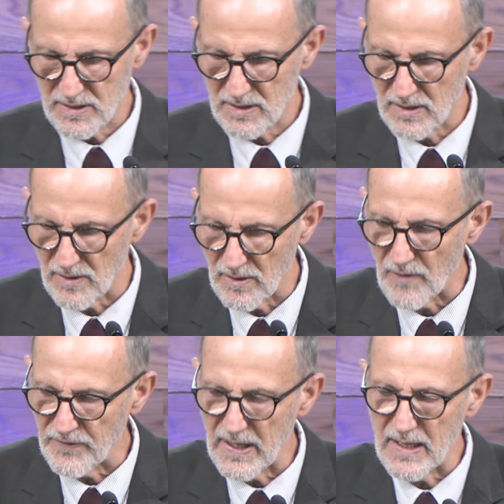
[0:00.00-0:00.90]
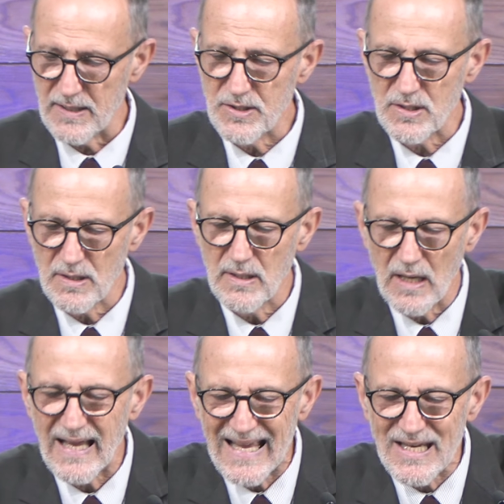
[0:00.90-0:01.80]
of
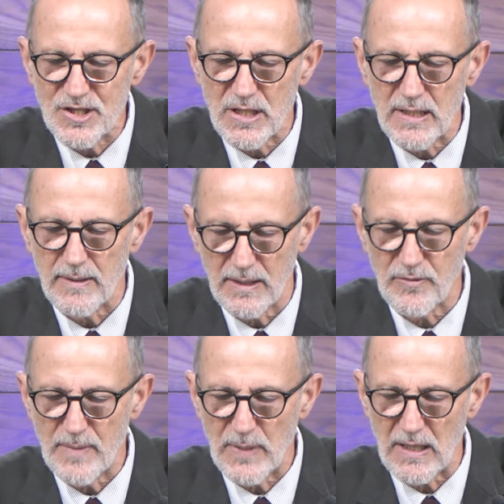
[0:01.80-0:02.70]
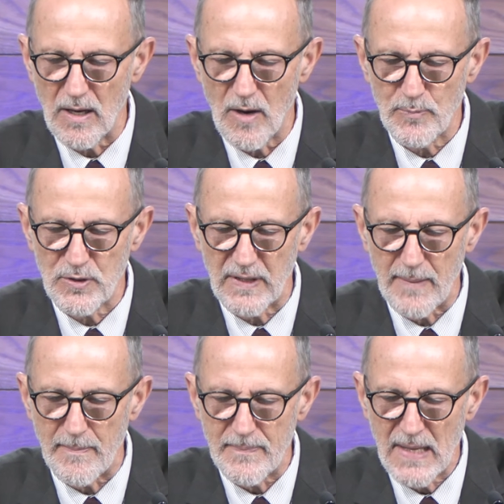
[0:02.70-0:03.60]
aging creeping up to them.